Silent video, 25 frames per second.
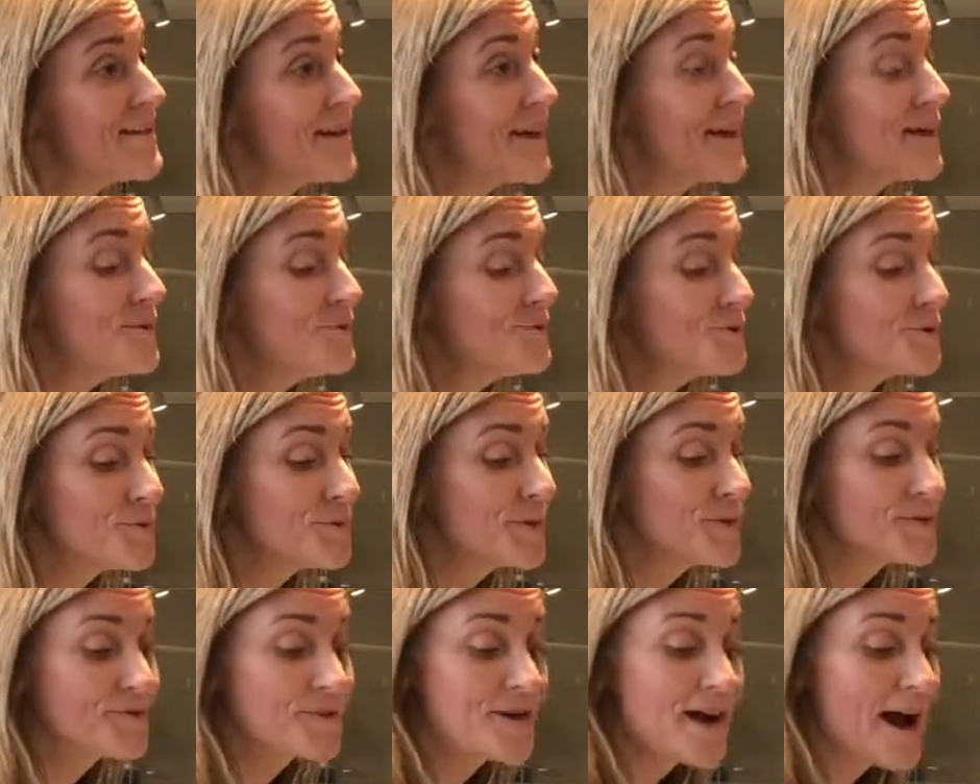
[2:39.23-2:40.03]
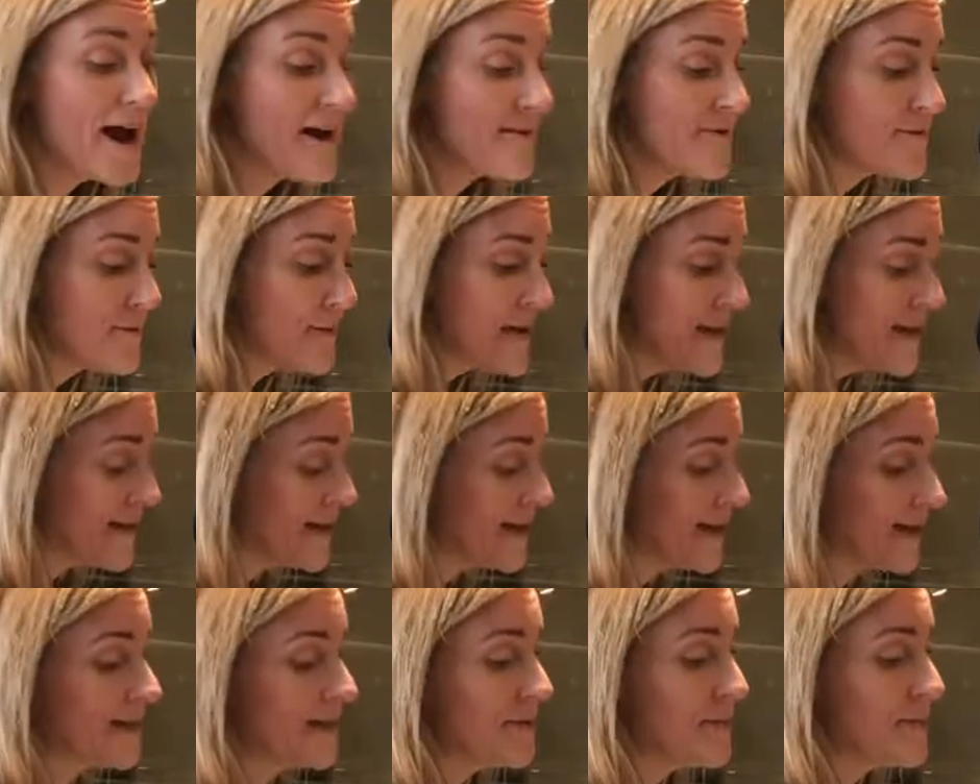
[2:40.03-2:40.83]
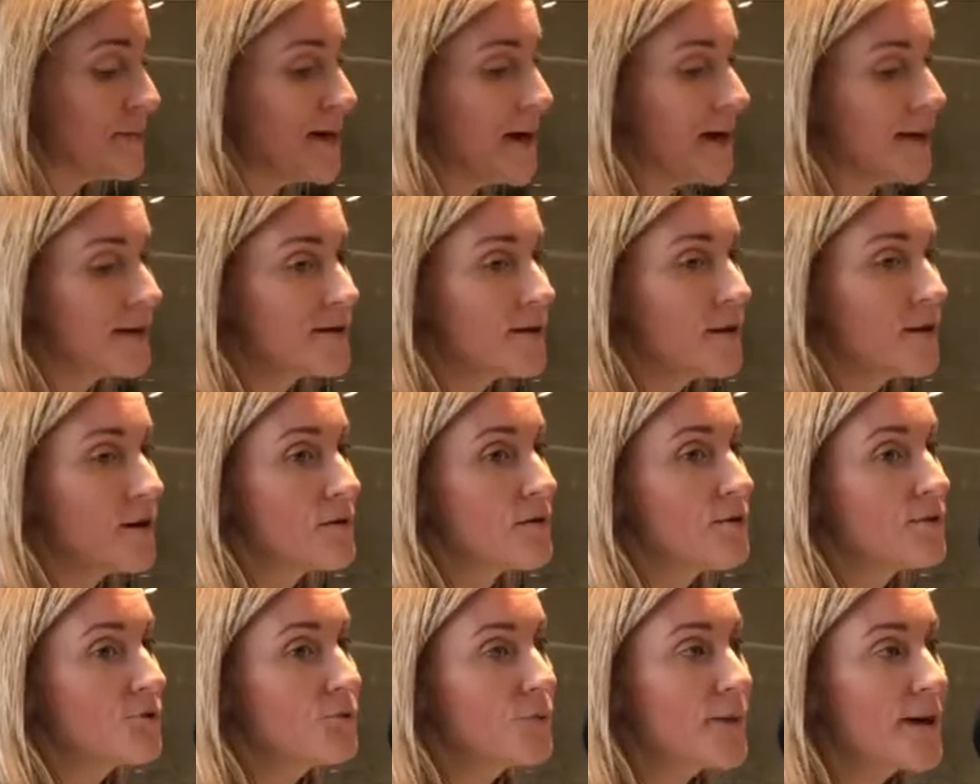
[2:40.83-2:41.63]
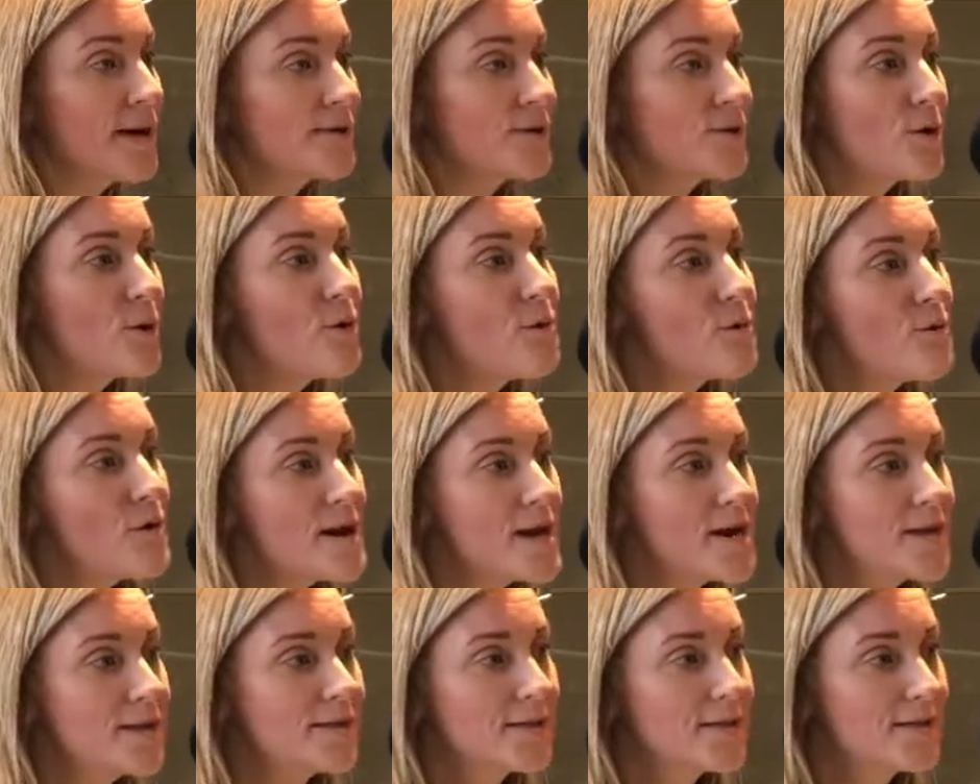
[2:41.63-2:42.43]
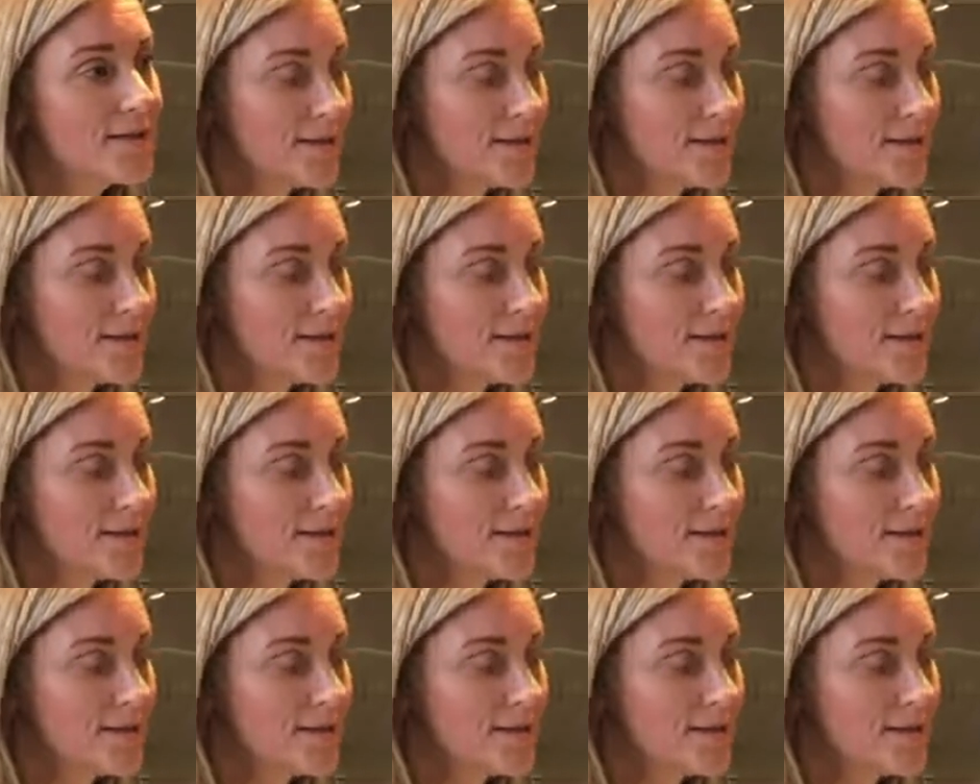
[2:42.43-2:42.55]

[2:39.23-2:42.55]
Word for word: Thank you so much for having me, and thanks to Piazza Auto Group as always.